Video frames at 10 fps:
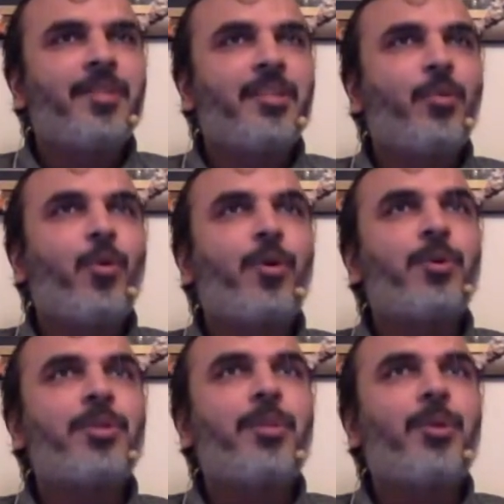that the
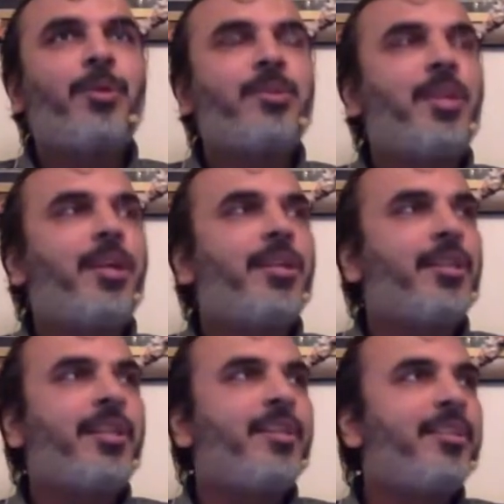war was about to start
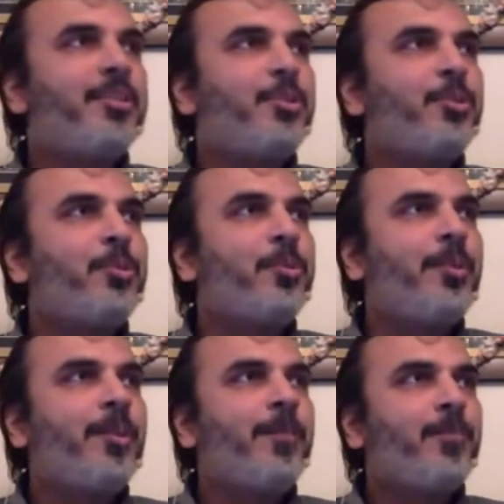and then these two
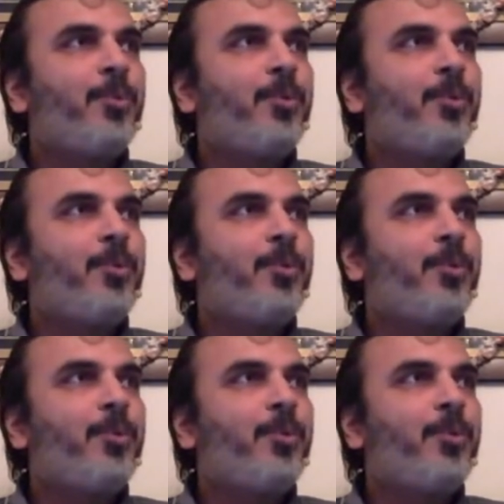took